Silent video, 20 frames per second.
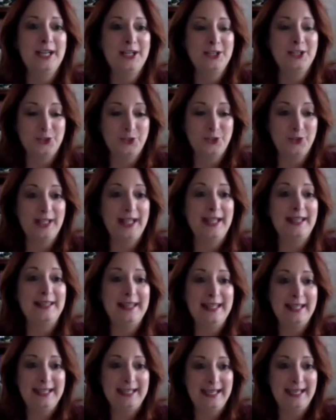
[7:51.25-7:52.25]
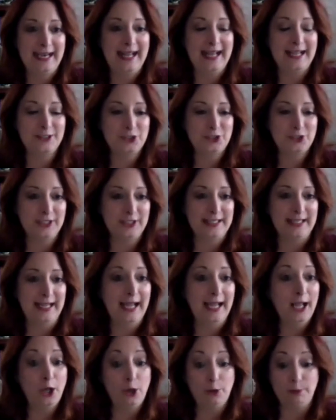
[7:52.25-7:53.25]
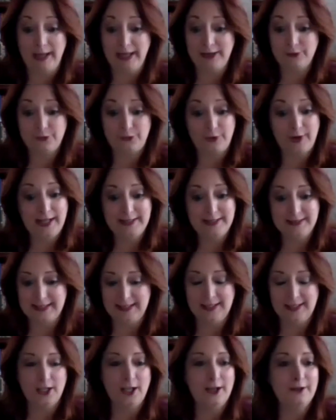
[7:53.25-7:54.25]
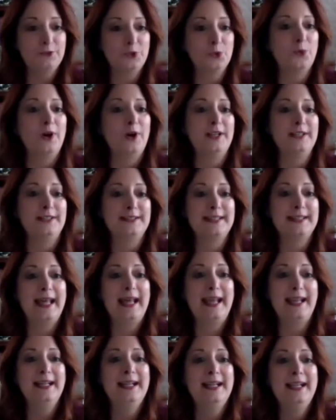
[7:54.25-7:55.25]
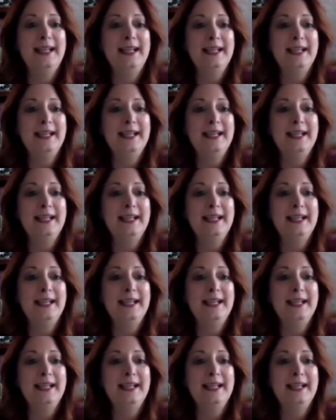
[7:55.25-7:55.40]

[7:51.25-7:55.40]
so that they can actually help, and friends and loved ones that